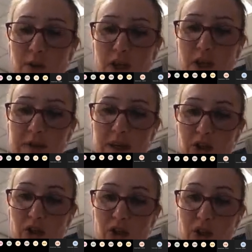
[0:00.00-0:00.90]
Obviously, we've
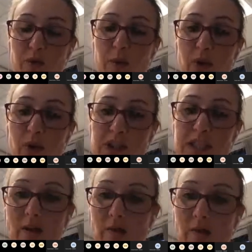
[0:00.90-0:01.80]
got to make sure that we're
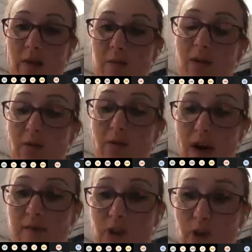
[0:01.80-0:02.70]
reporting the
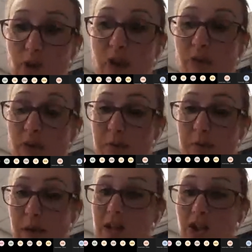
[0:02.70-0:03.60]
right result on the
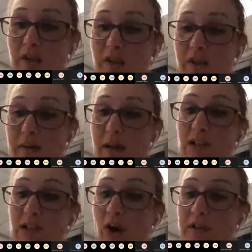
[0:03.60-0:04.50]
right patient
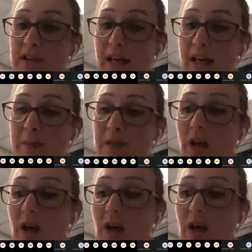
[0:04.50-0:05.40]
at all times.
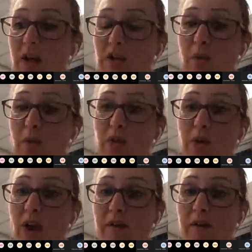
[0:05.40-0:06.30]
So we do
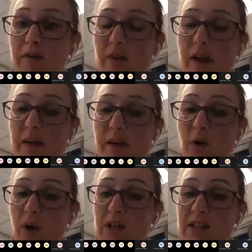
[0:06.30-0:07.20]
a lot of
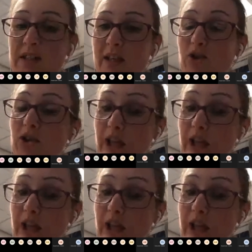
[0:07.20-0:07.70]
quality control